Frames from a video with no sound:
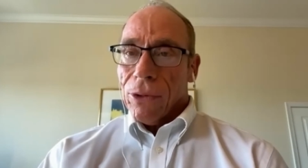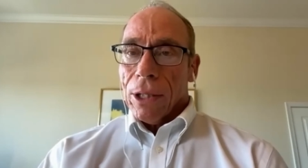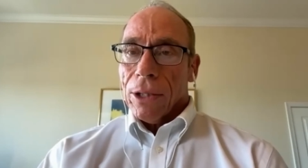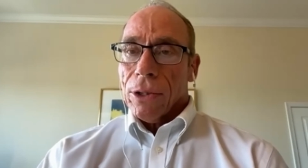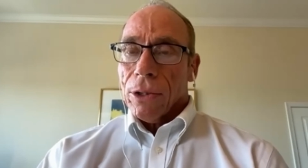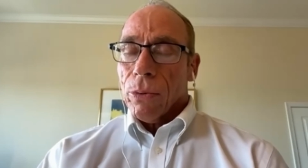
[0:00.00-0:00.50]

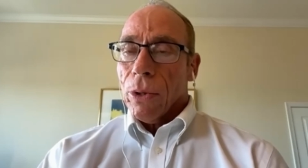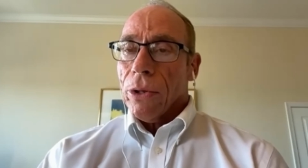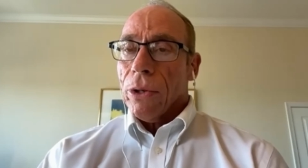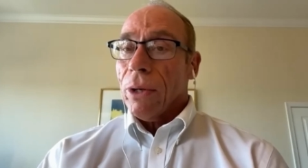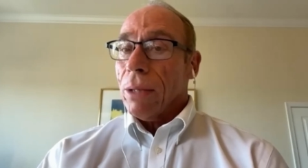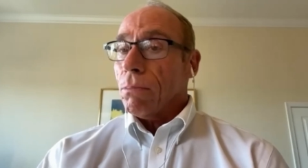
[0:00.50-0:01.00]
discuss this
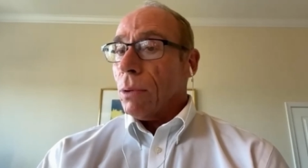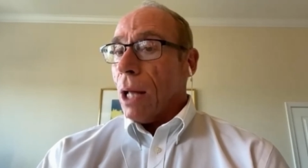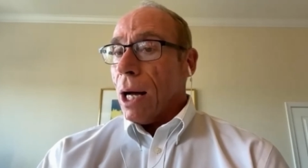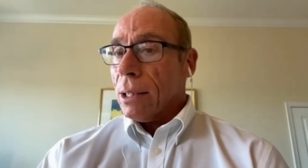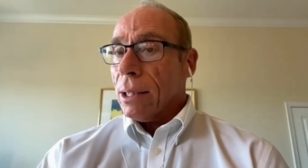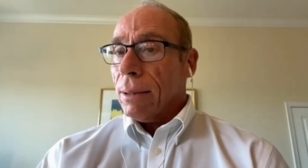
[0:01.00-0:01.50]
with you and
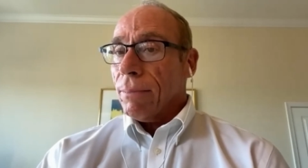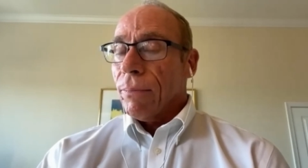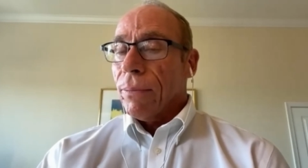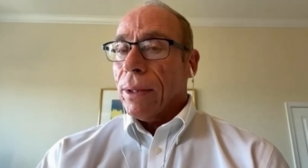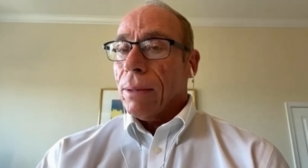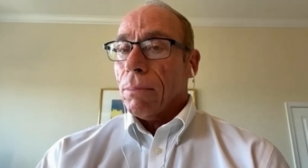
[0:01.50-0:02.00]
blocked it,
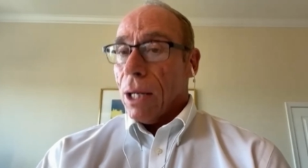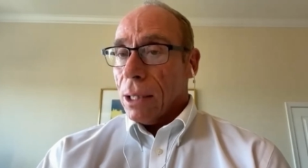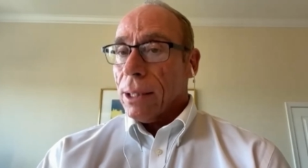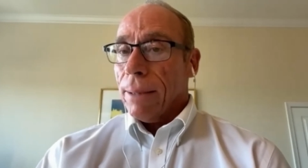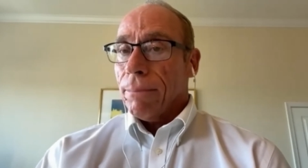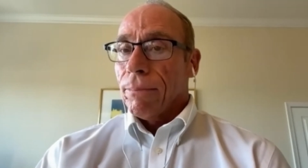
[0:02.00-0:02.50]

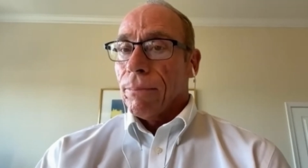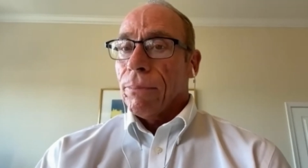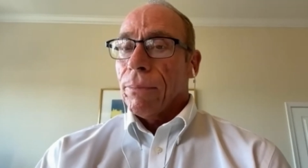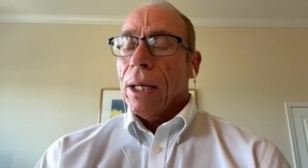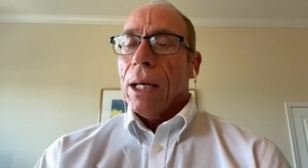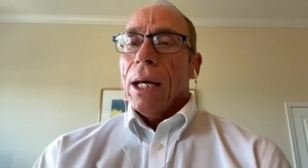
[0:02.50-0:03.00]
Blocking.
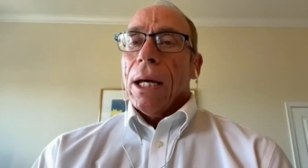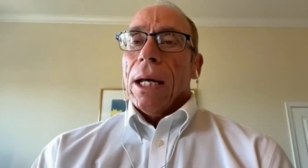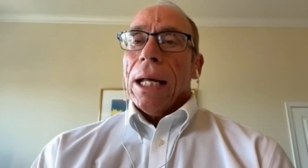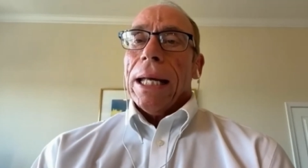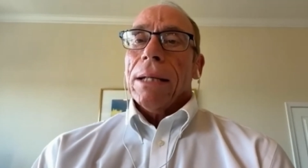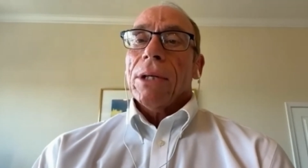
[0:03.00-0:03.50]

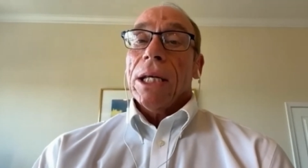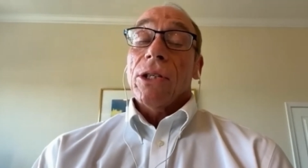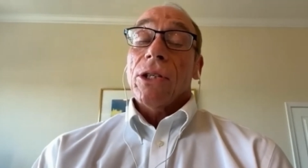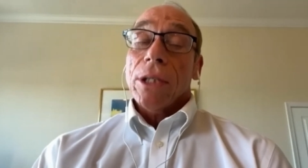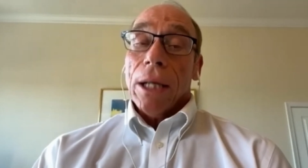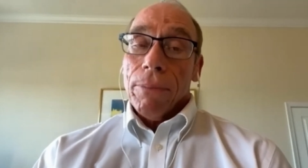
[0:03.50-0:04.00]
He
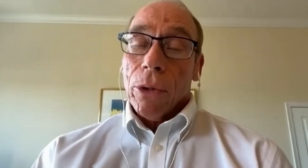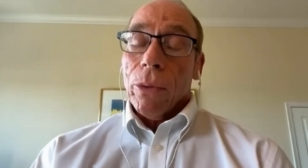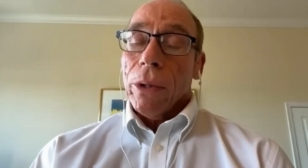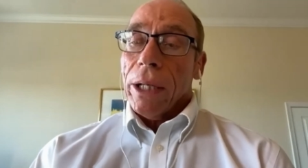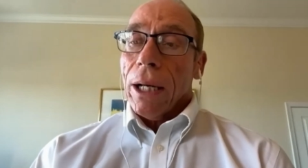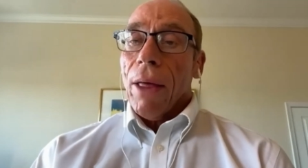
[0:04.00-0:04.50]

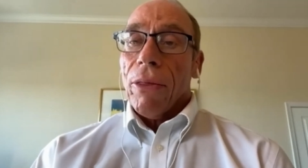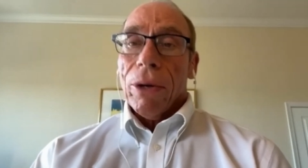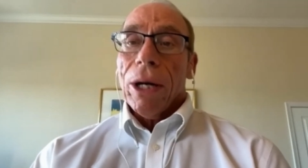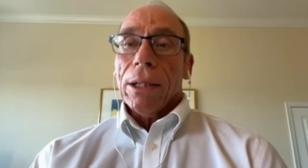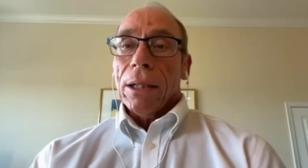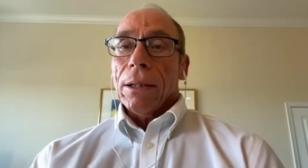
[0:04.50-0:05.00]
subsequently got
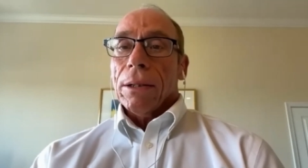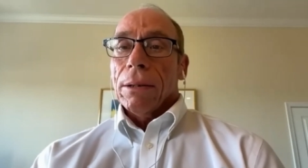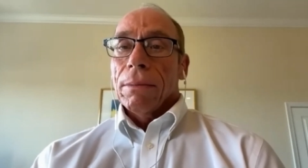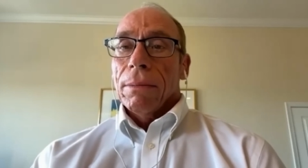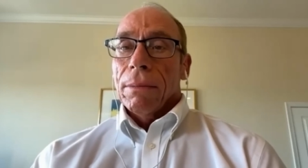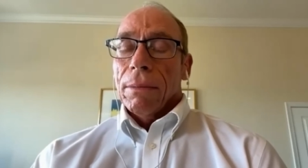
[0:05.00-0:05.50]
threatened
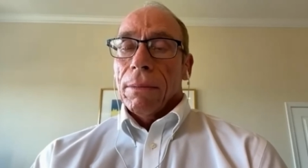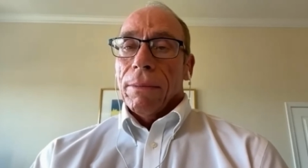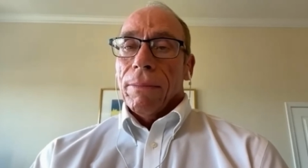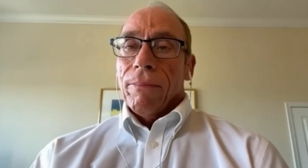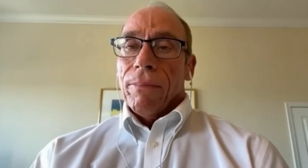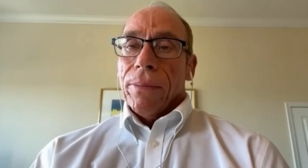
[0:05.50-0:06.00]

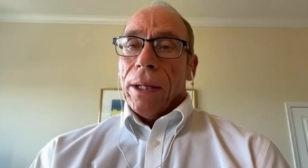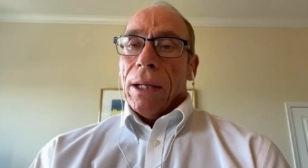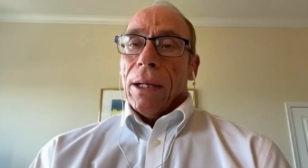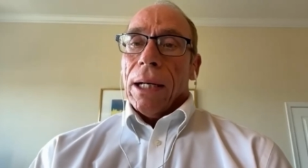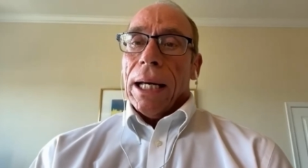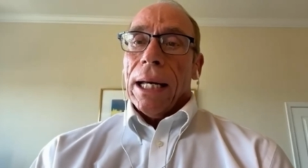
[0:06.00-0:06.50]

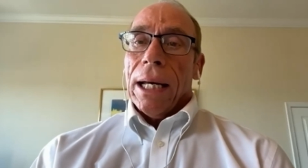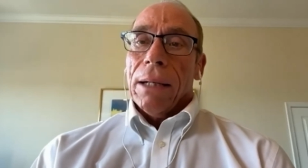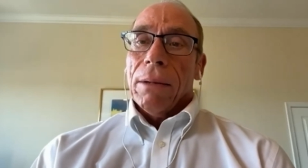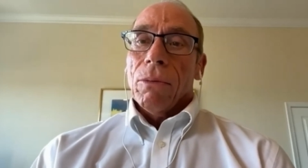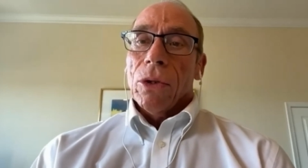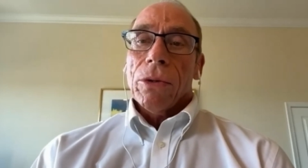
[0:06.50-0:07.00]

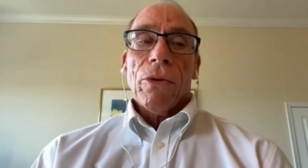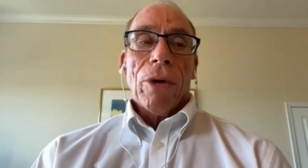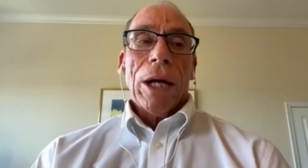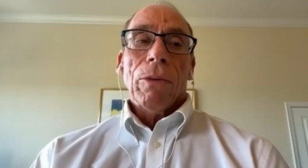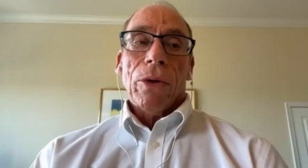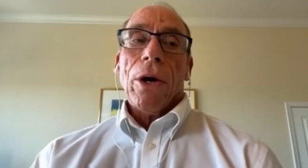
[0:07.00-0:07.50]
and was
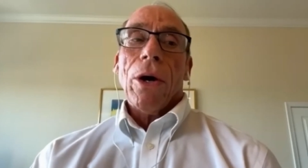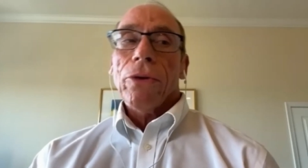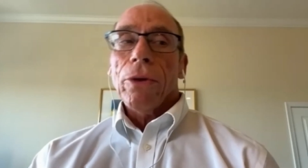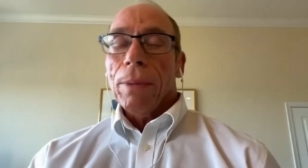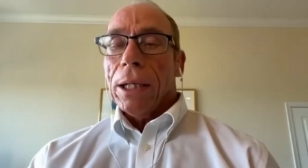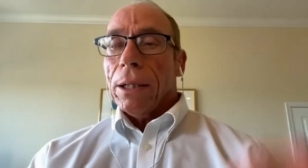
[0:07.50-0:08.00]
threatened with
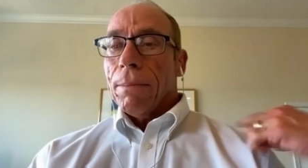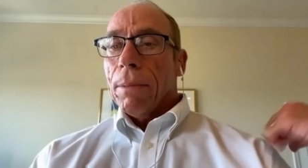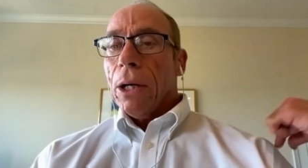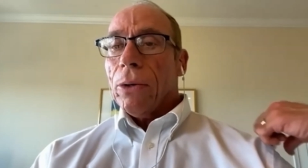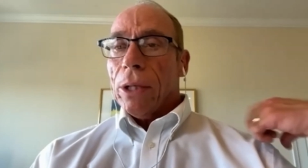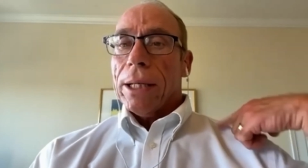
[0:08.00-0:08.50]
also being
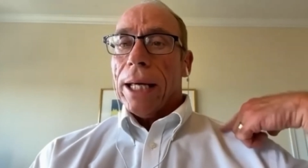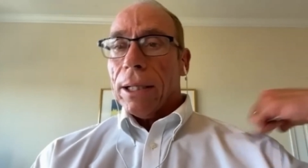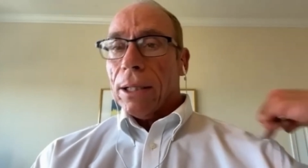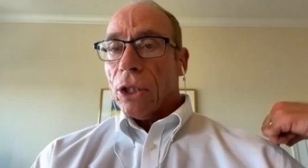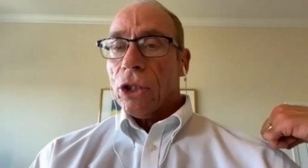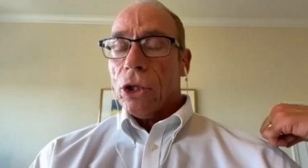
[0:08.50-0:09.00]
demoted,
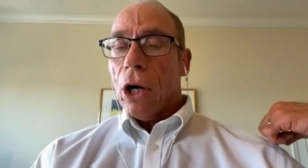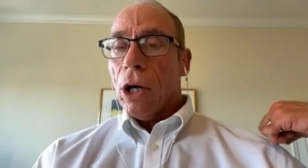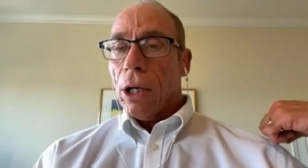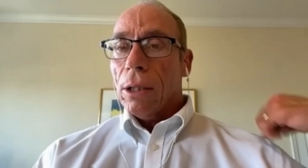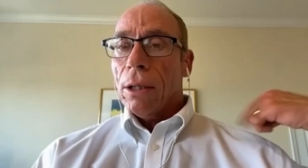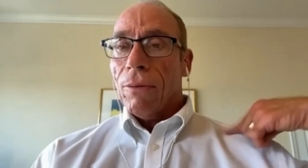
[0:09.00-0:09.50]
taking a
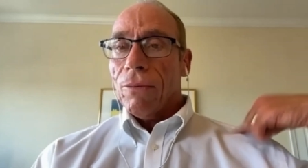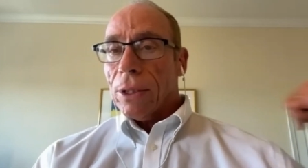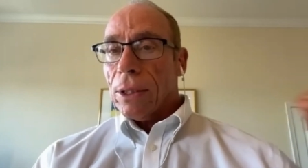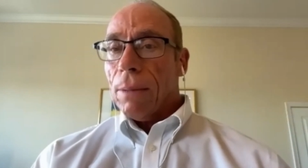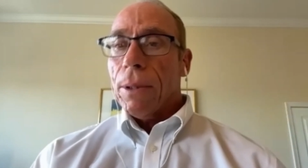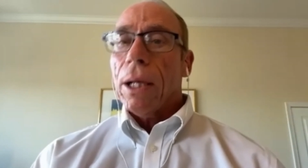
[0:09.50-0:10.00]
star off
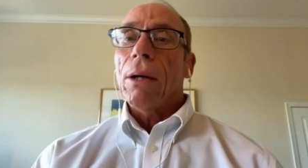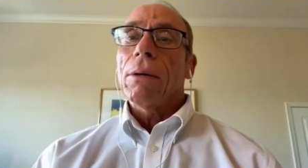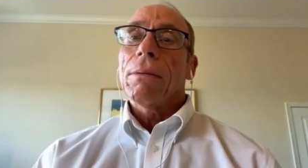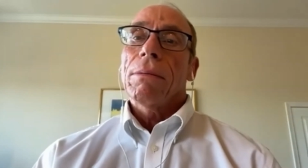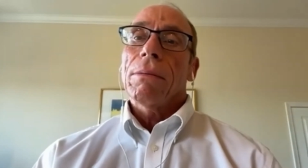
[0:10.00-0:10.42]
his lapel,